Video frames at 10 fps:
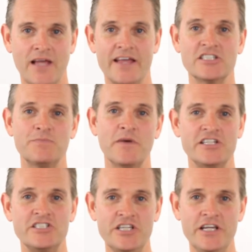How you spend
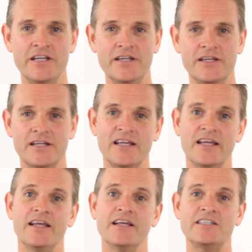each year
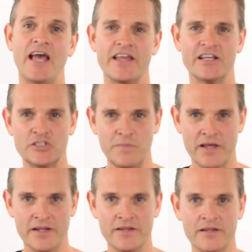is how you
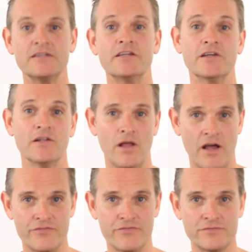spend your
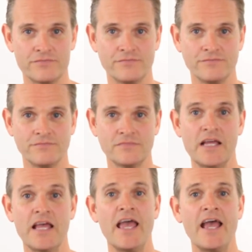life.
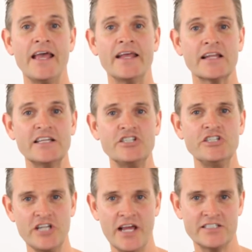Unless
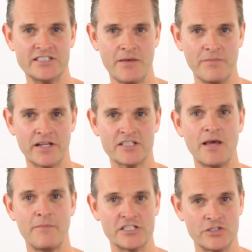you change something,
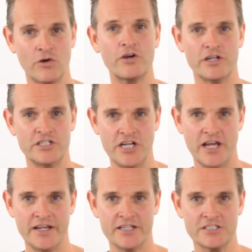something's not going to
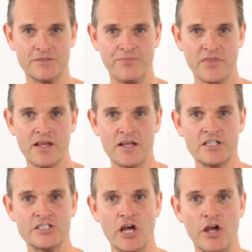change.
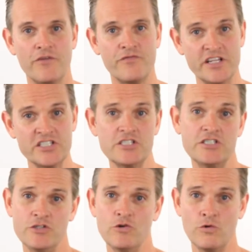So if this
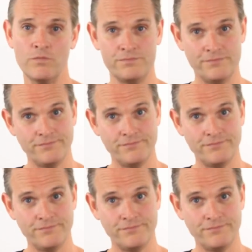is your